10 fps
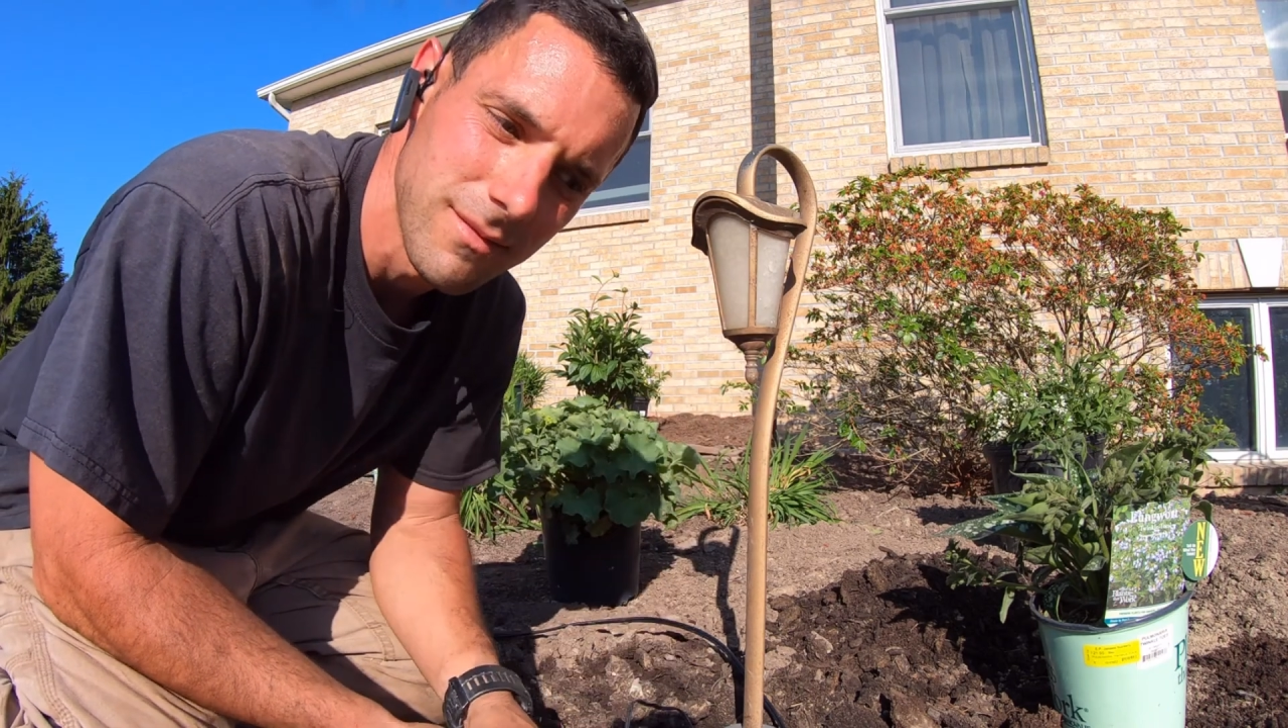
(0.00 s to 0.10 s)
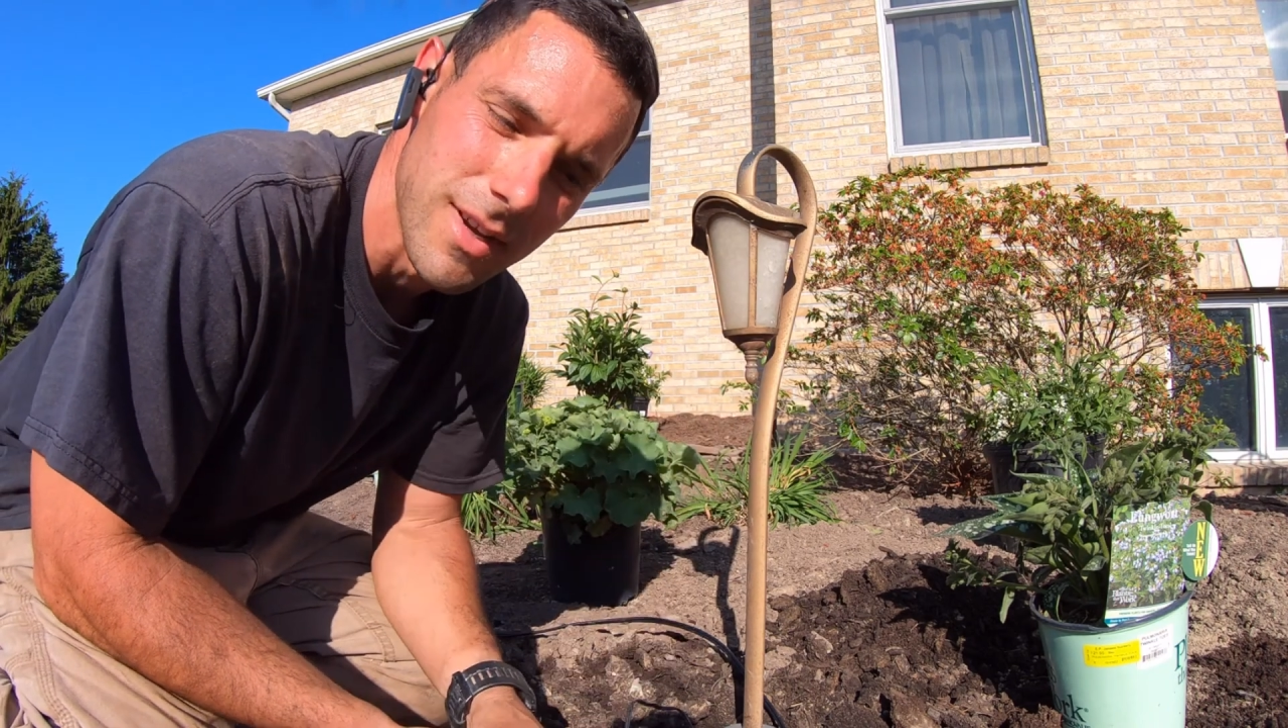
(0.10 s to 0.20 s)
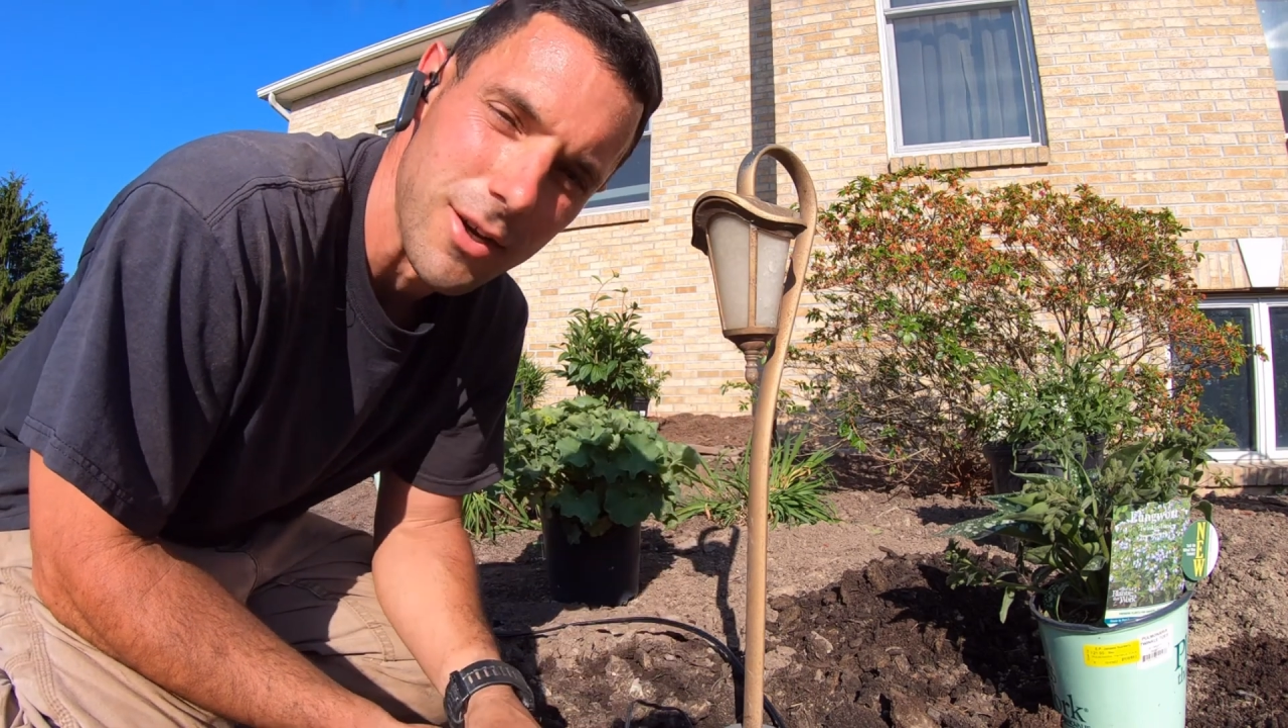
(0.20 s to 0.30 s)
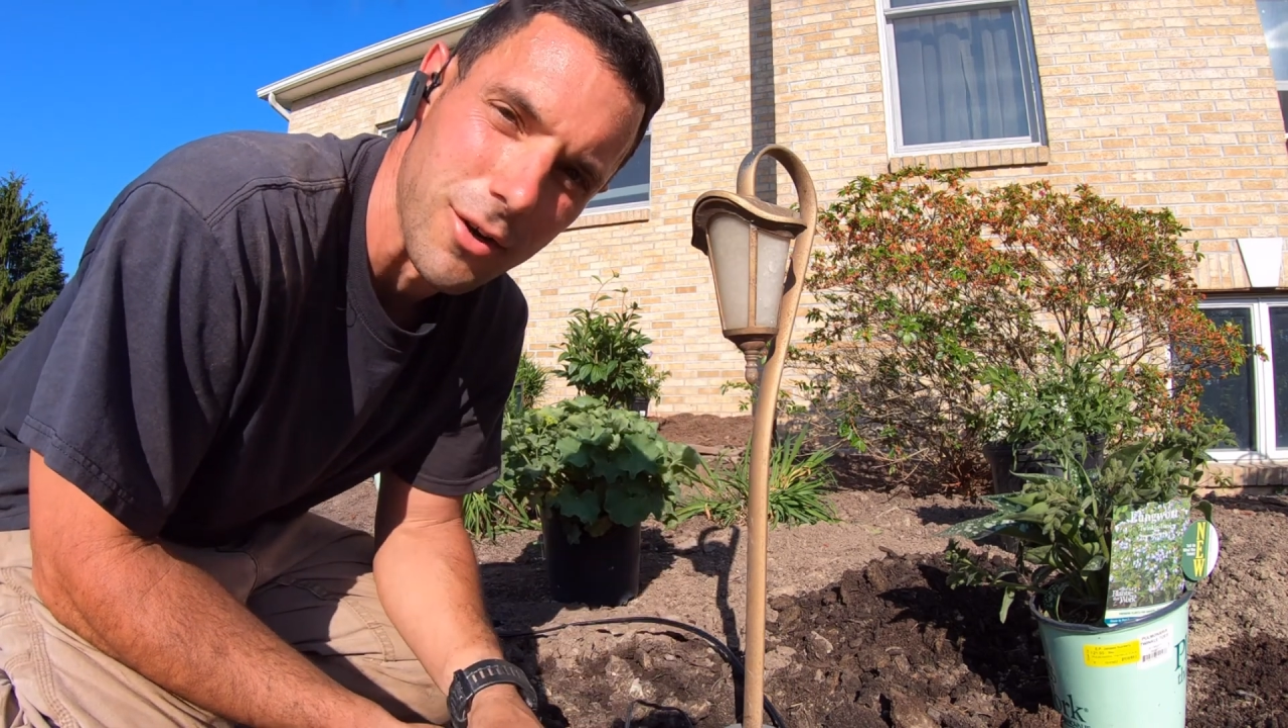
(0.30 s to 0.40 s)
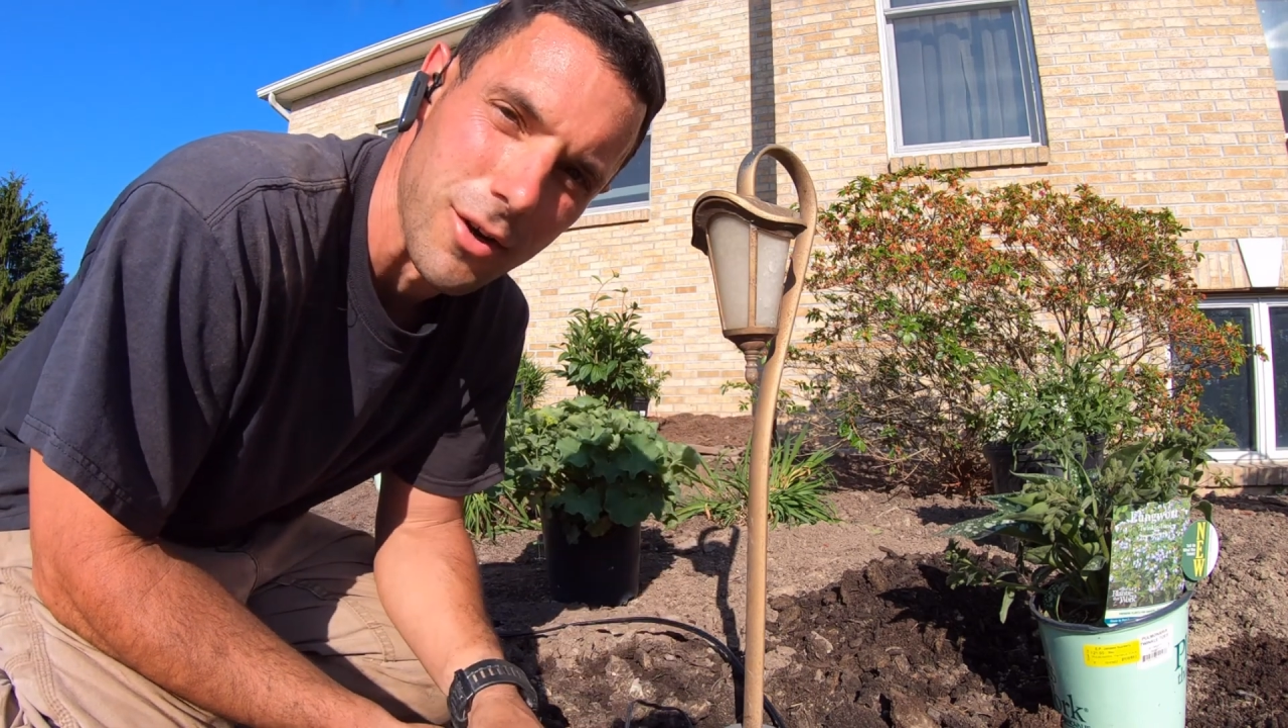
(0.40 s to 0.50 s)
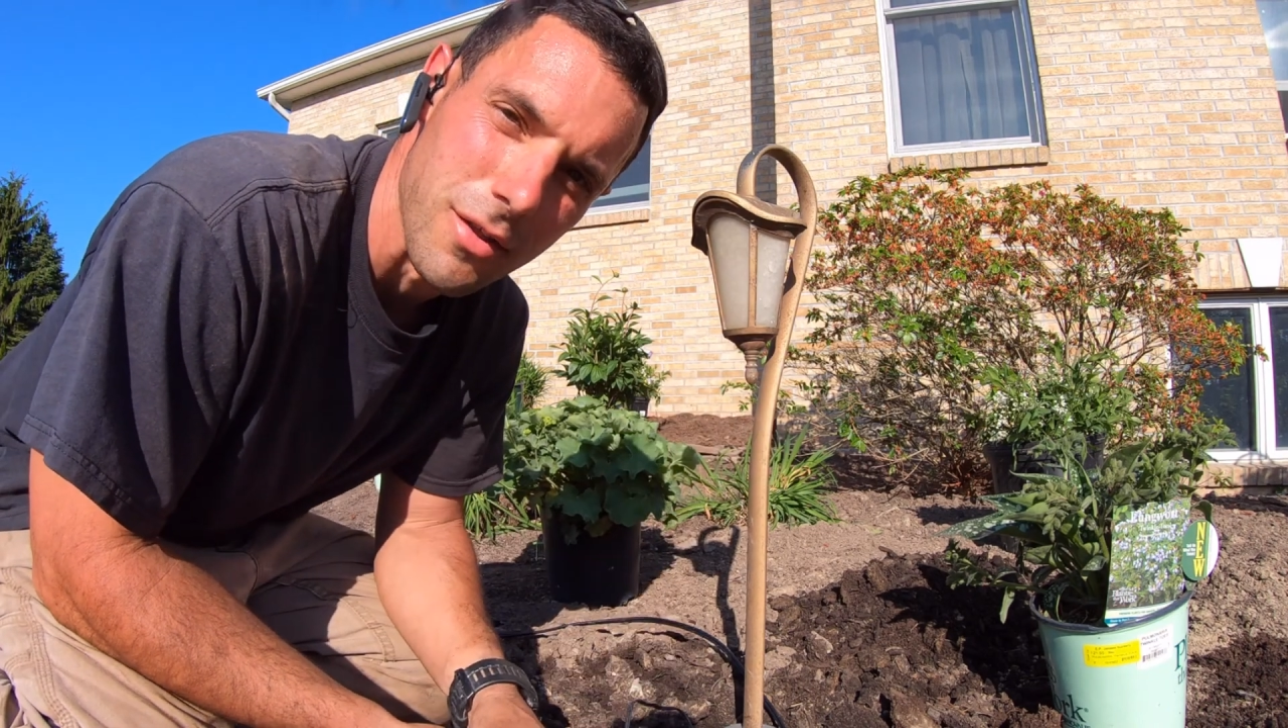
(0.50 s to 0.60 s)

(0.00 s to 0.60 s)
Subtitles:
and you're going to